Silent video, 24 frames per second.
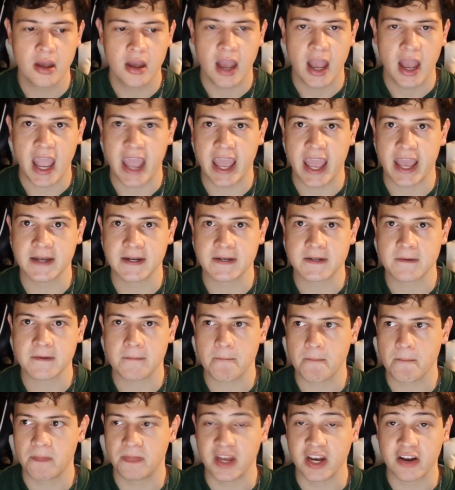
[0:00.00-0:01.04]
and
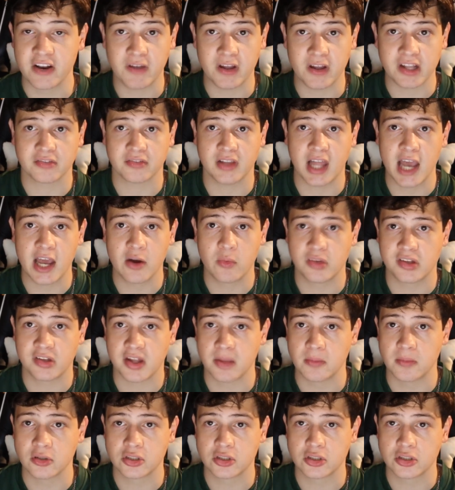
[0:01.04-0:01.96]
the defensive line was able